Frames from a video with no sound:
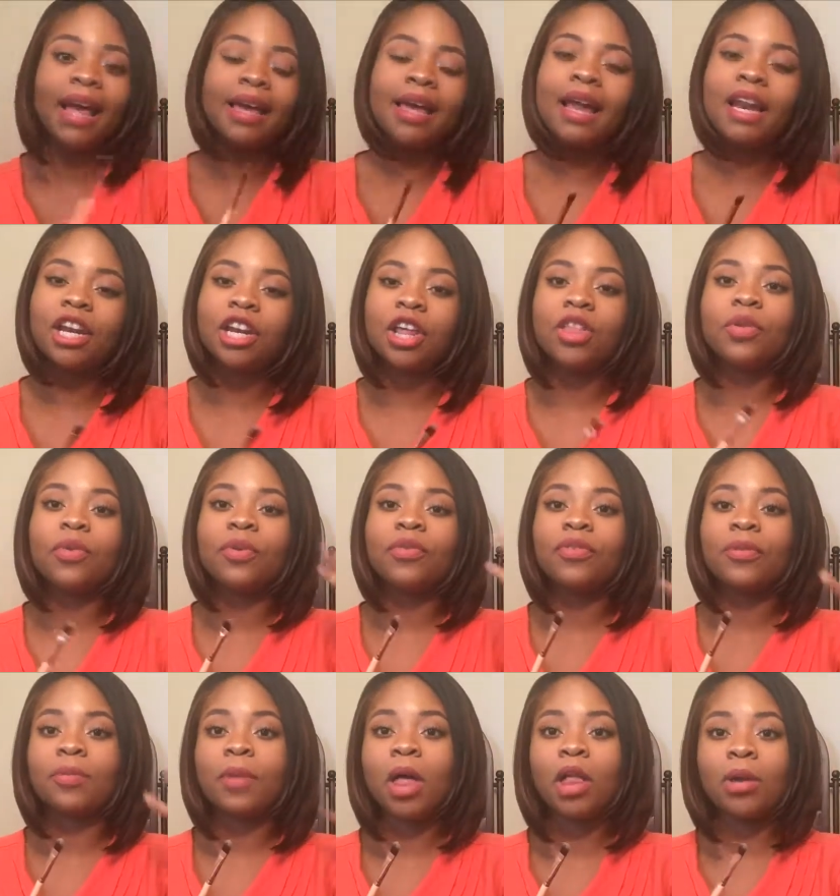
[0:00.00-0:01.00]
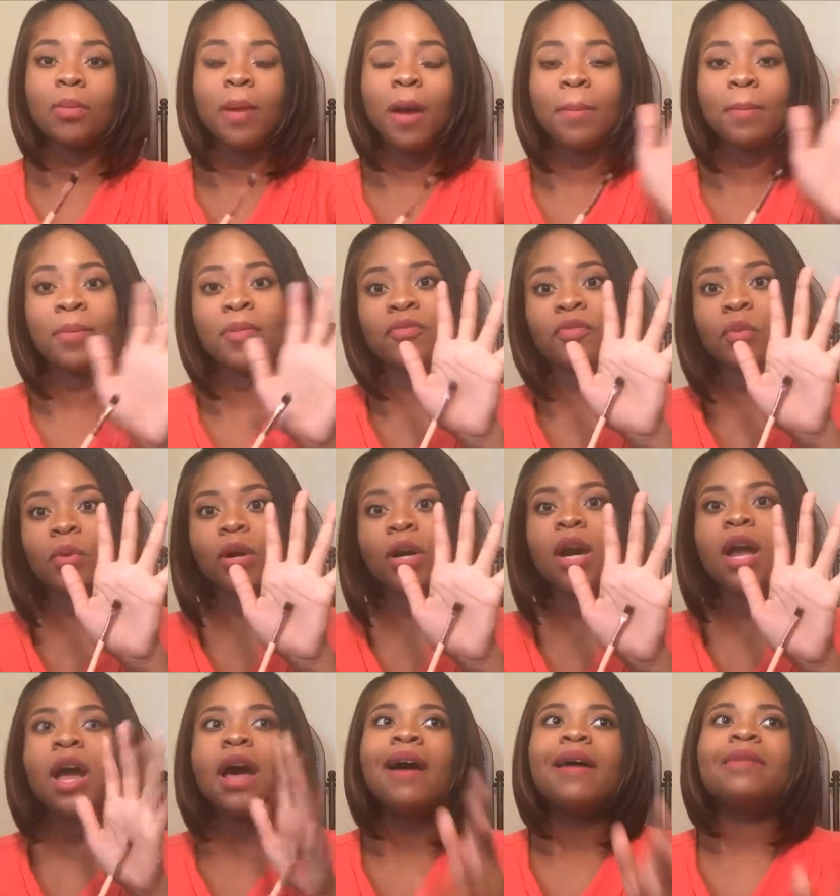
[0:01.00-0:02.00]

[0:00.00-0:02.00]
got another one from ColourPop before